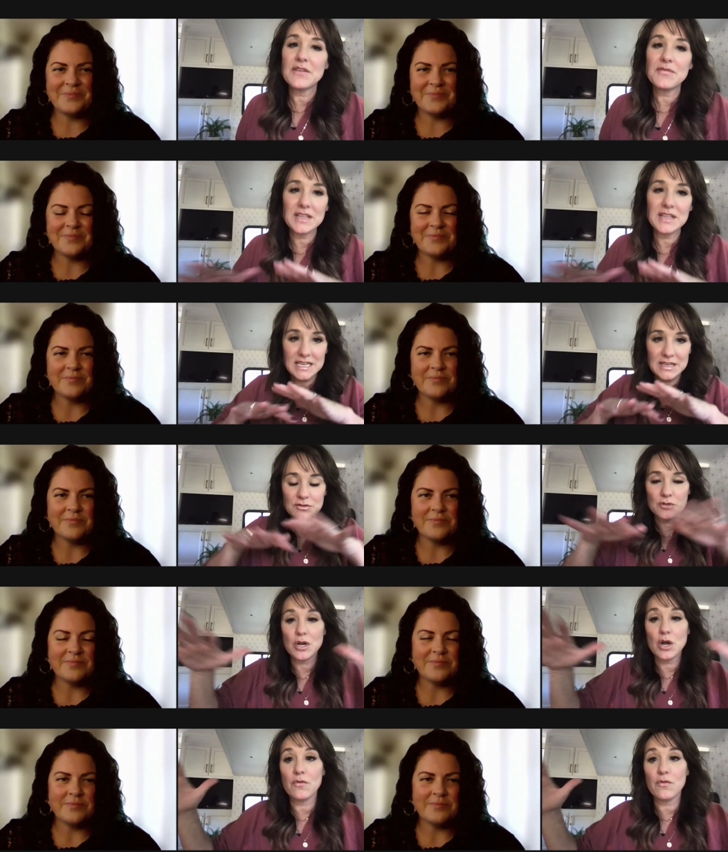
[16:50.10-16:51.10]
Speaker 1: definitely
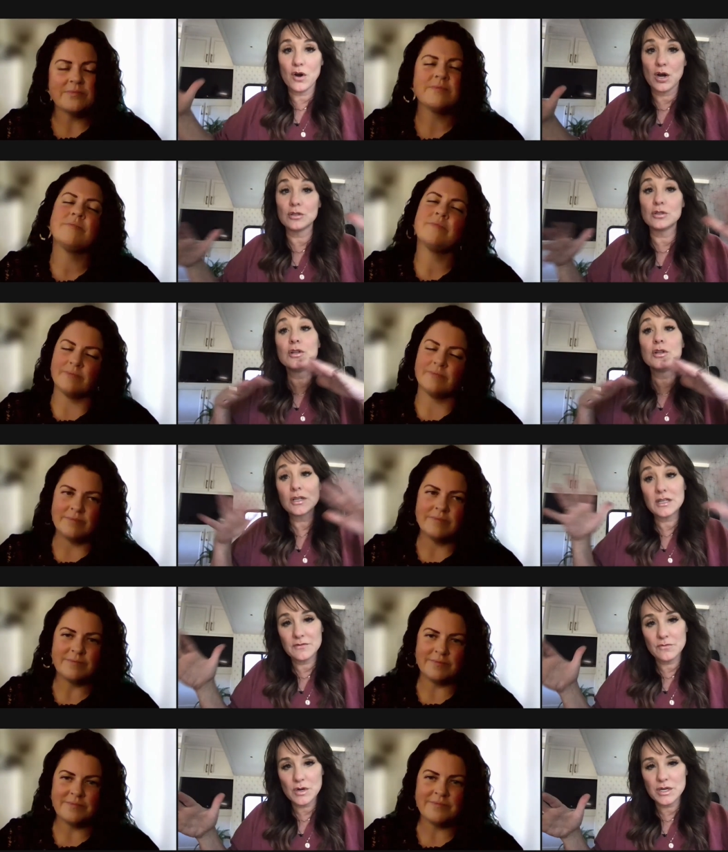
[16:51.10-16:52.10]
gives you an overall
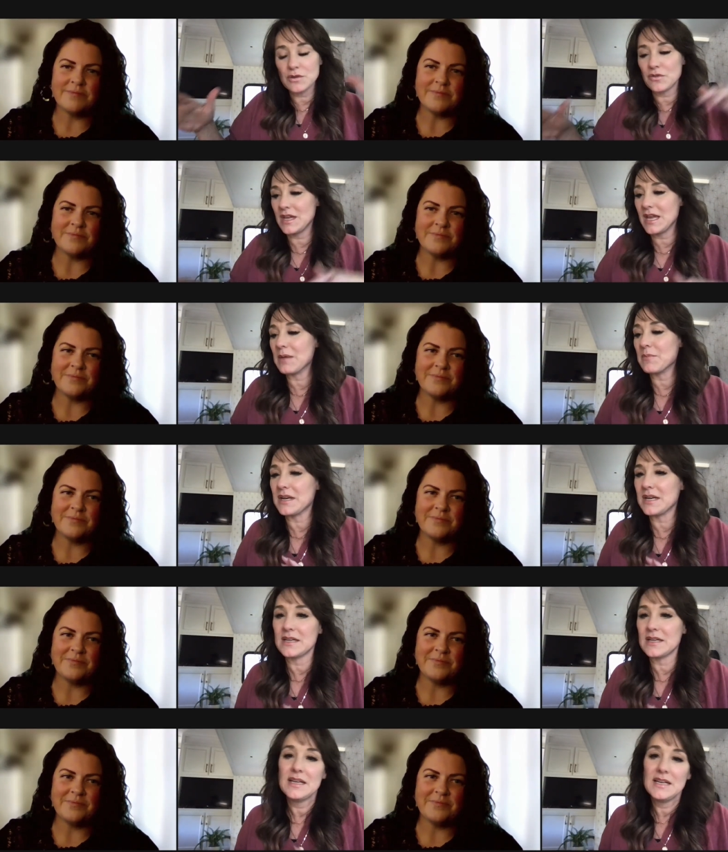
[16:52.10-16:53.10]
look of what you think,
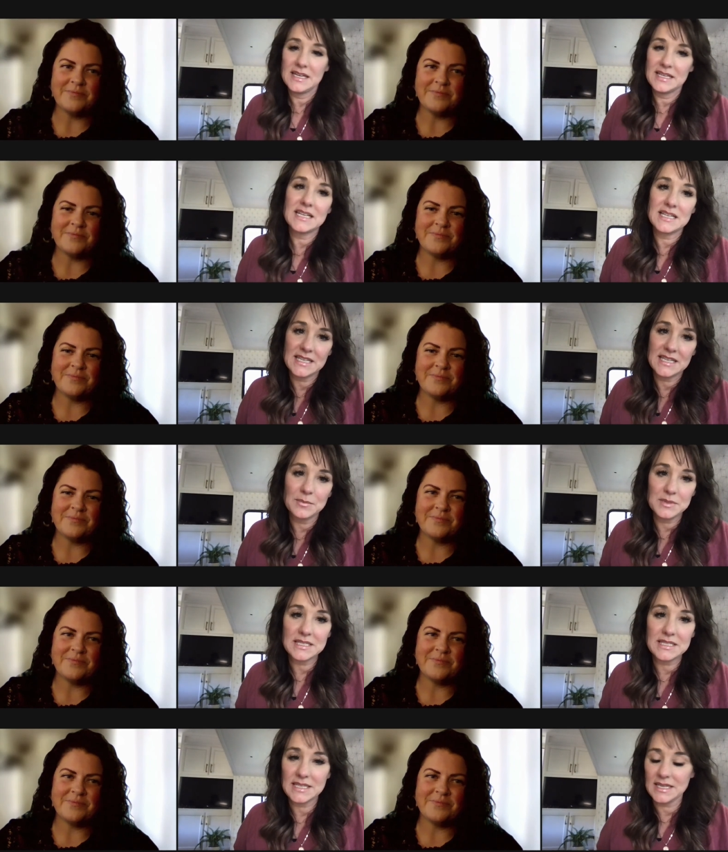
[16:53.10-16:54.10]
but it it does
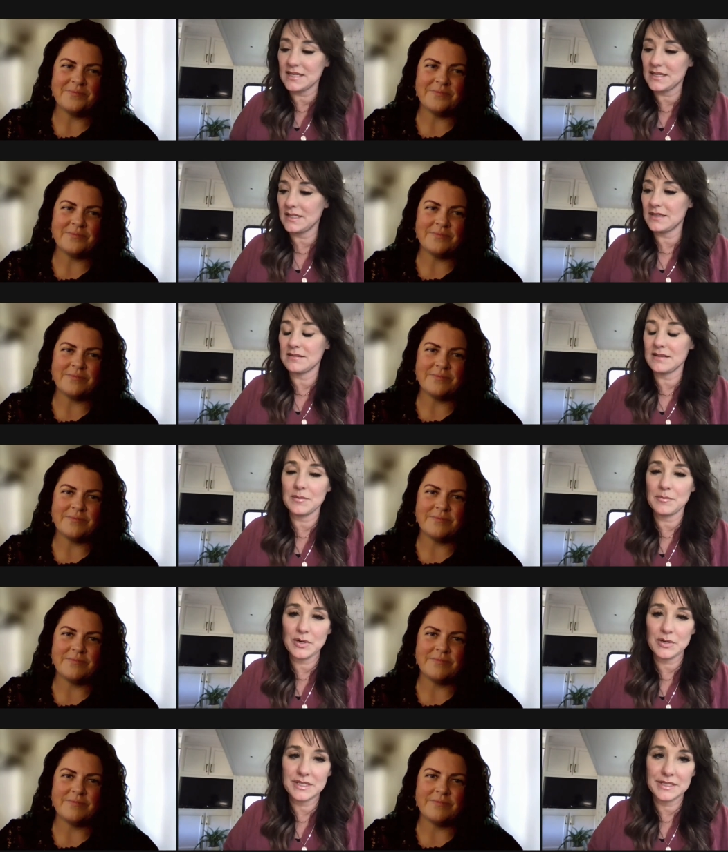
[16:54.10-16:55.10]
help to see it in
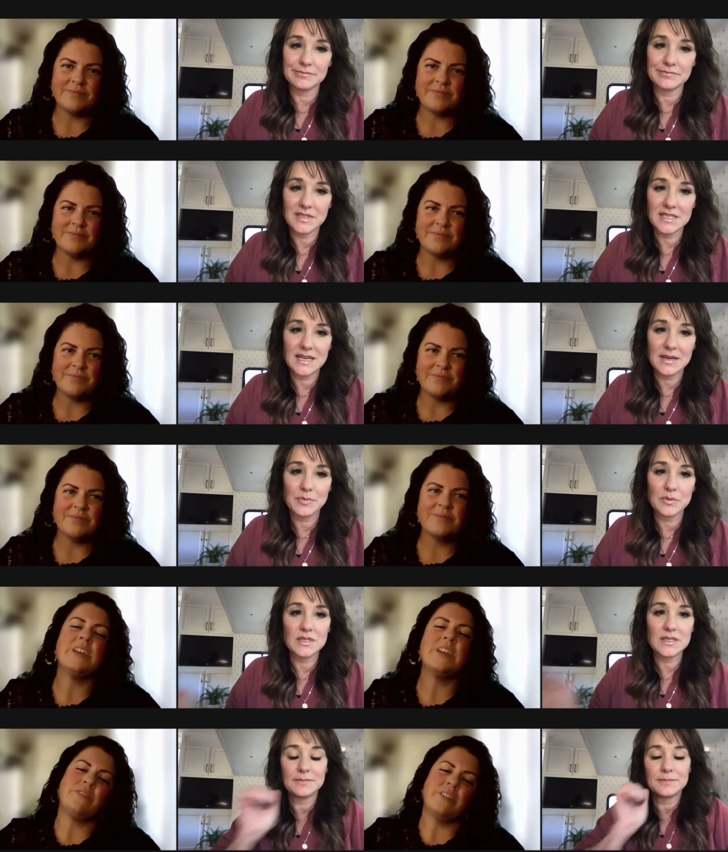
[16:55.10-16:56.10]
in person, the
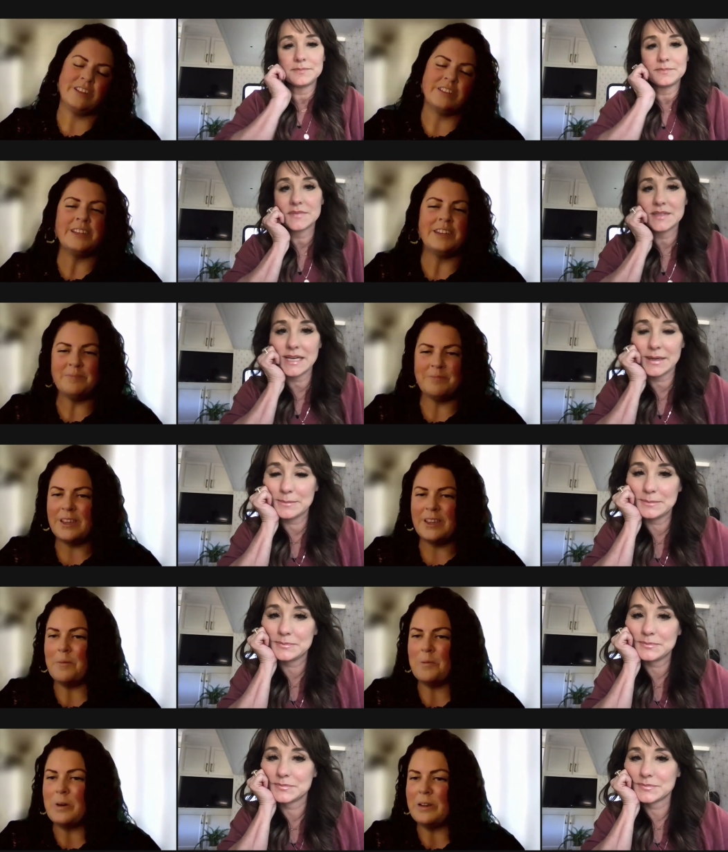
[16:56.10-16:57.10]
samples.
Speaker 2: Definitely. Yeah.
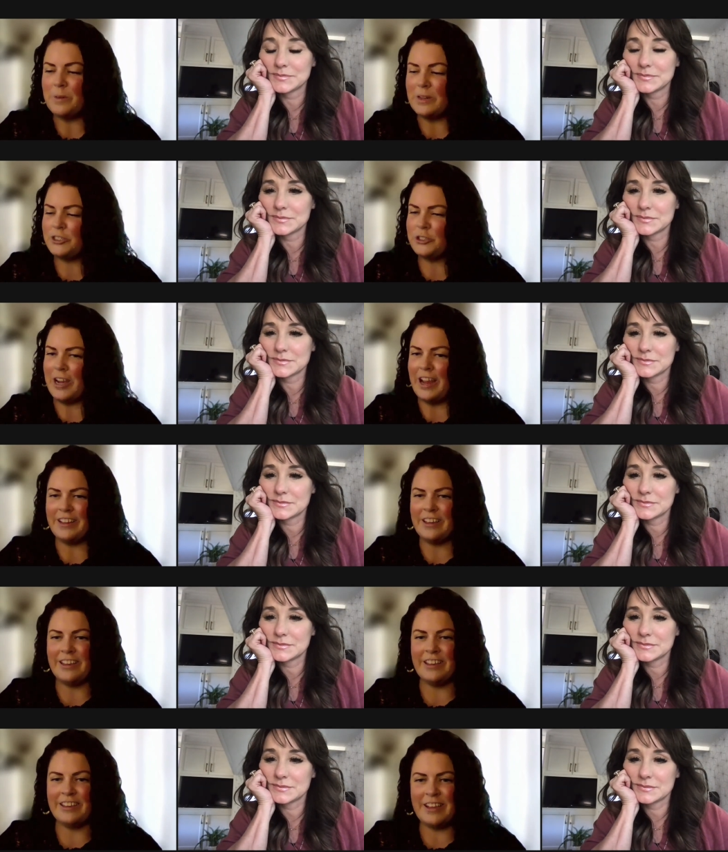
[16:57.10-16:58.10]
Yeah, we we
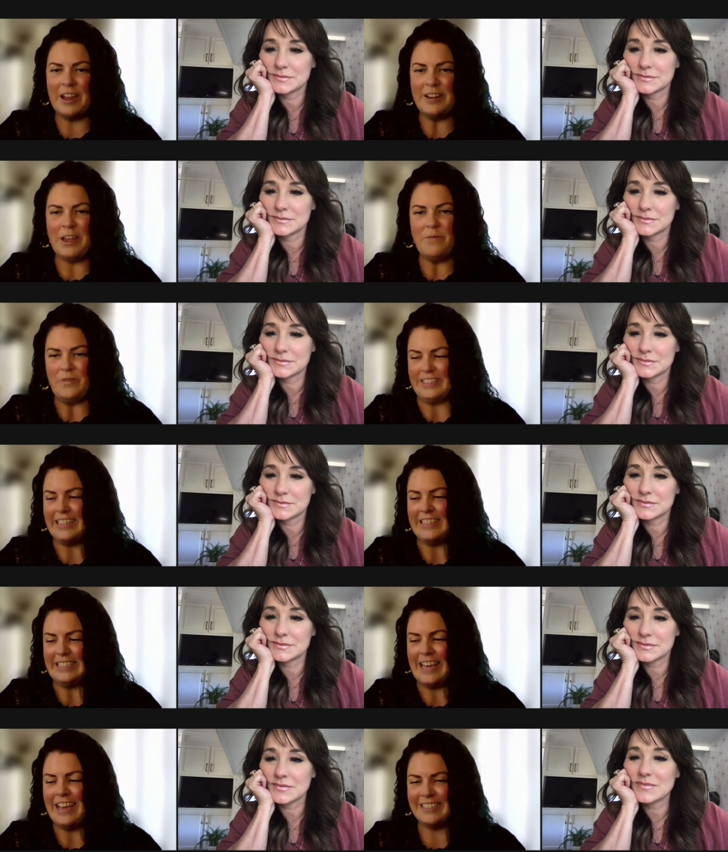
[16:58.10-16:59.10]
try to kind of
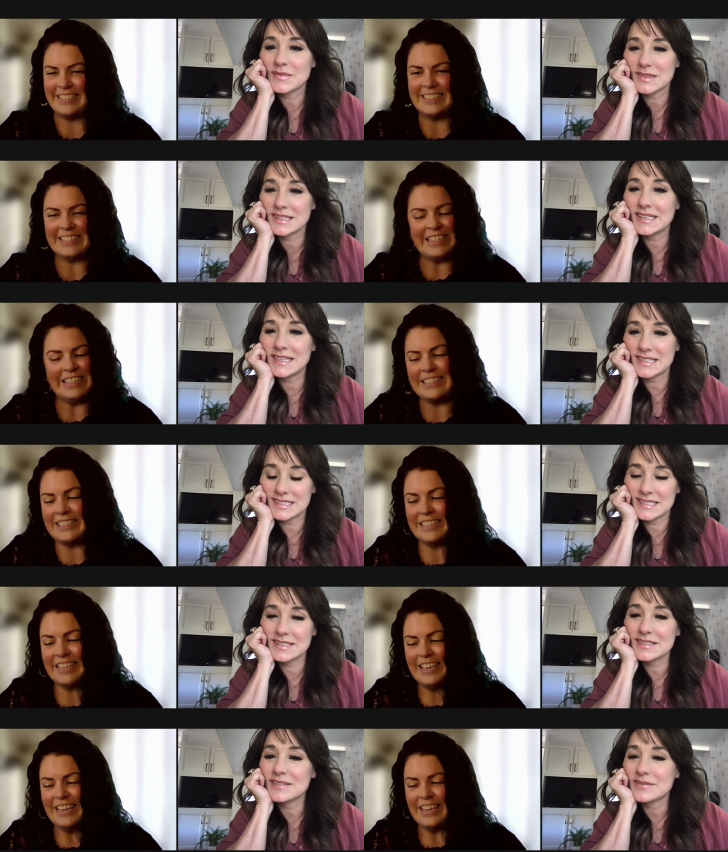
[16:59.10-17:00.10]
emphasize that cuz
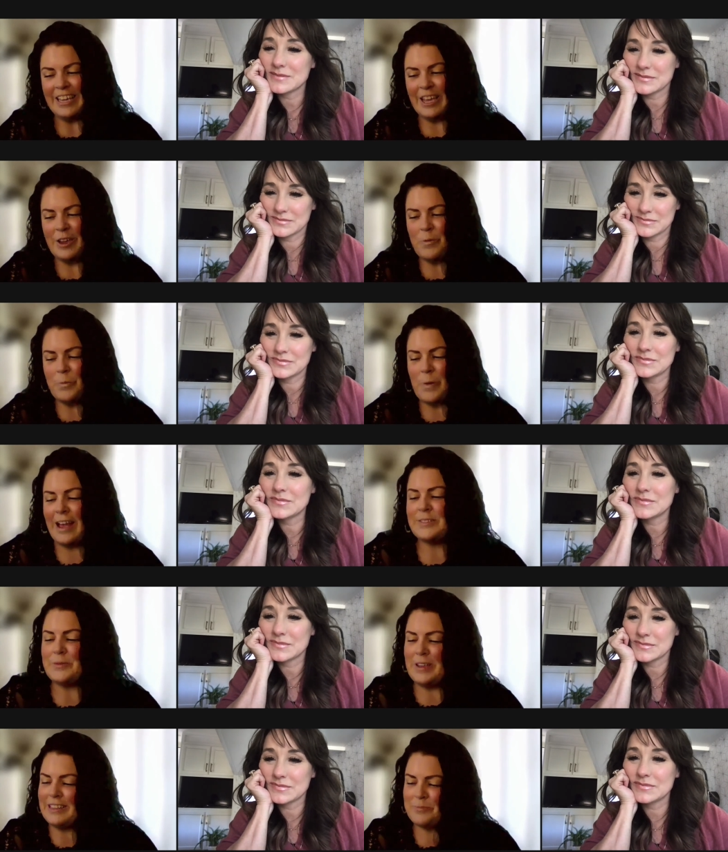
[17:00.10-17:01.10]
yes
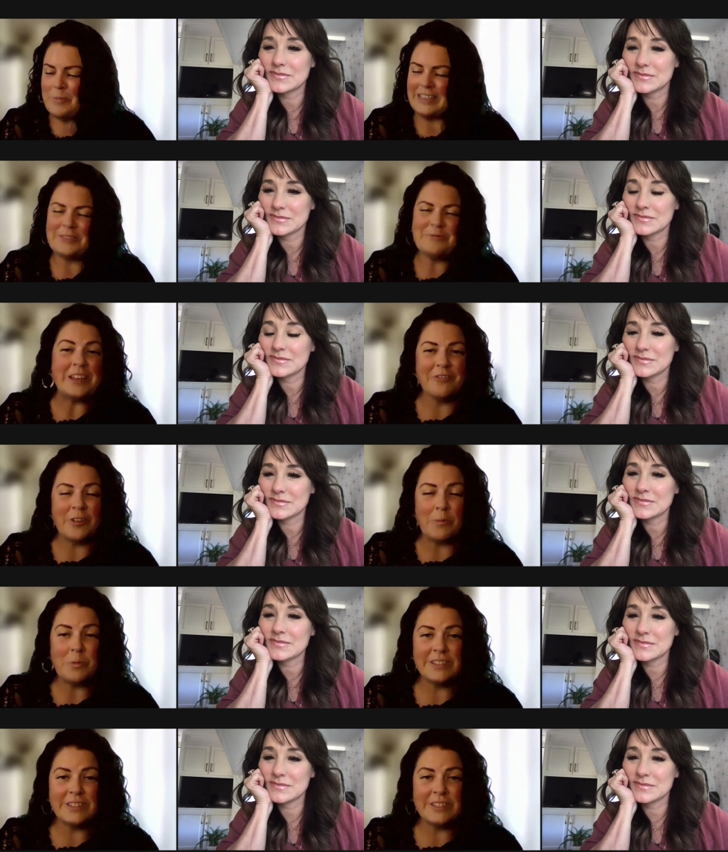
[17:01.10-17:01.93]
as we as best we can